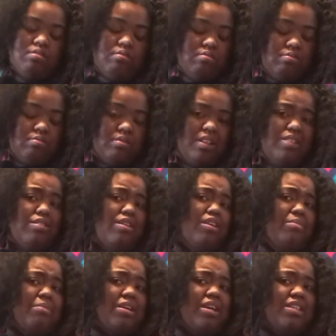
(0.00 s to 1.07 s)
Ooh, that's
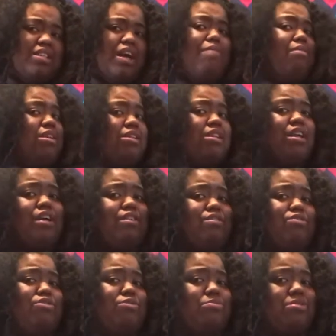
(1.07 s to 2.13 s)
hard because I watch a lot of
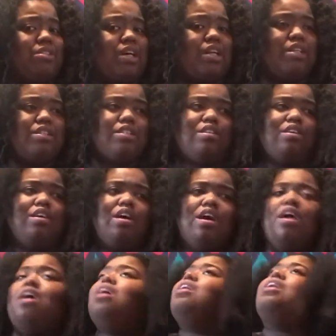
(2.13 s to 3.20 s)
YouTubers, honestly.
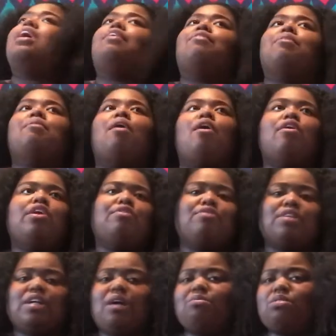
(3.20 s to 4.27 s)
Like, from all
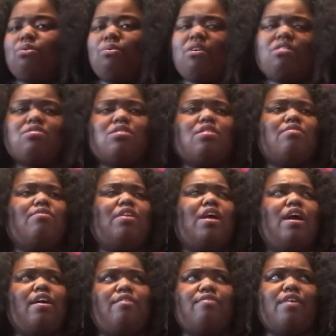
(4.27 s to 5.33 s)
different types of walks of
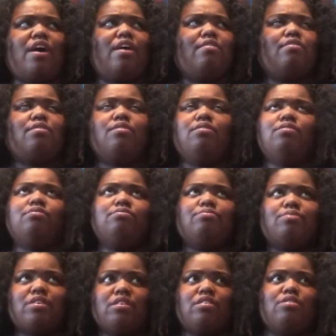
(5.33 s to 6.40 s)
life. I've...
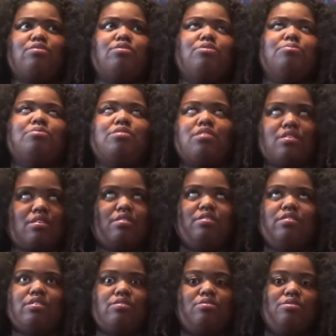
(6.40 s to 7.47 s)
What YouTubers are
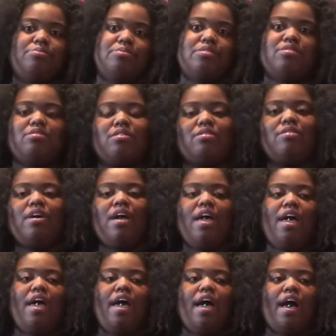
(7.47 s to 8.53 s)
YouTubers, you know?
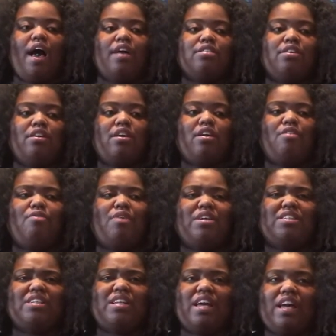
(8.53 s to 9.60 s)
I started off
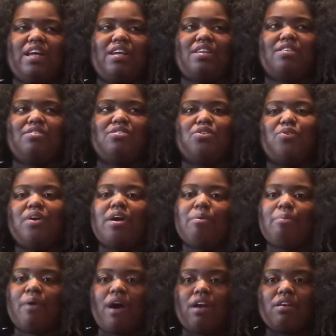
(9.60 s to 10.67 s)
watching like
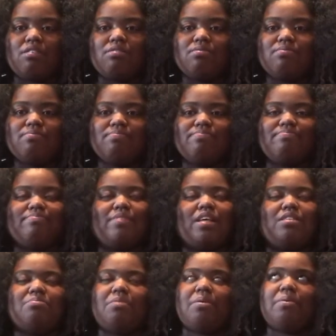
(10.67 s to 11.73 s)
Joanne Prada.
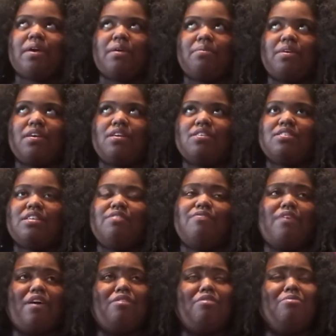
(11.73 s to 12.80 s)
That's my baby. She
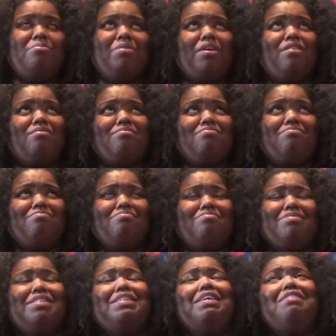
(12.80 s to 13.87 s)
followed me.
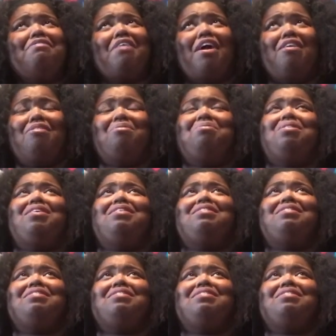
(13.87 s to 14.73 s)
She followed me.